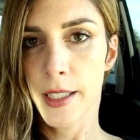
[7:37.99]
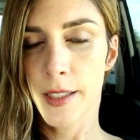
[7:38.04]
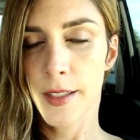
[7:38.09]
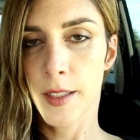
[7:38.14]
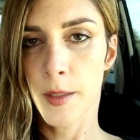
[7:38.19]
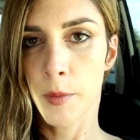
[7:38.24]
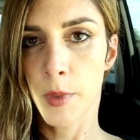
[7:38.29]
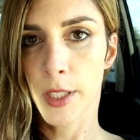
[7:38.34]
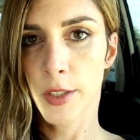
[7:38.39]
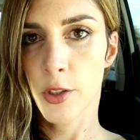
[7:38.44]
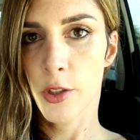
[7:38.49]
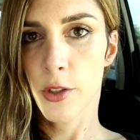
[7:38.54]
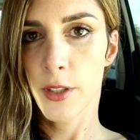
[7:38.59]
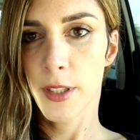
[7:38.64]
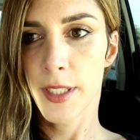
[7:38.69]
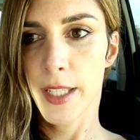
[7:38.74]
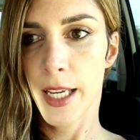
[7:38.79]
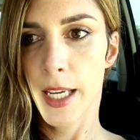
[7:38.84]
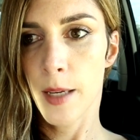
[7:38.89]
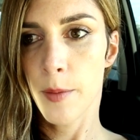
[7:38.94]
get some electrical
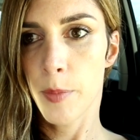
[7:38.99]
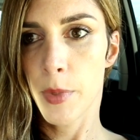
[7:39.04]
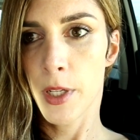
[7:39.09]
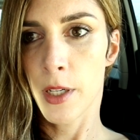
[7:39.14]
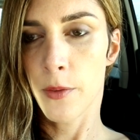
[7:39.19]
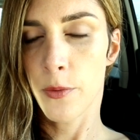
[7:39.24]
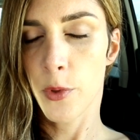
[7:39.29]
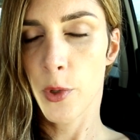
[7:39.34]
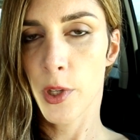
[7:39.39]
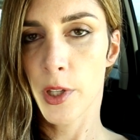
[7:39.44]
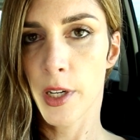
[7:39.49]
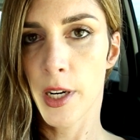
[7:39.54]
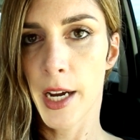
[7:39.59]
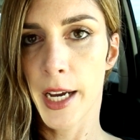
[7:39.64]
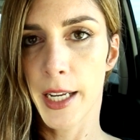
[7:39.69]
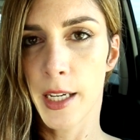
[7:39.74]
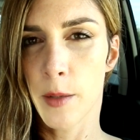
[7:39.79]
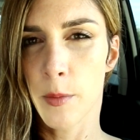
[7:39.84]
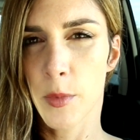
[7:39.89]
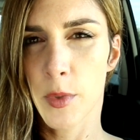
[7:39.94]
tape and a few other
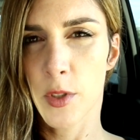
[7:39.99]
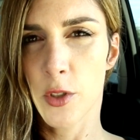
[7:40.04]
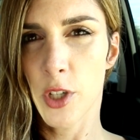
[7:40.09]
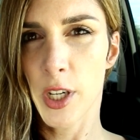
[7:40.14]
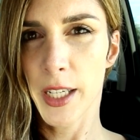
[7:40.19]
items.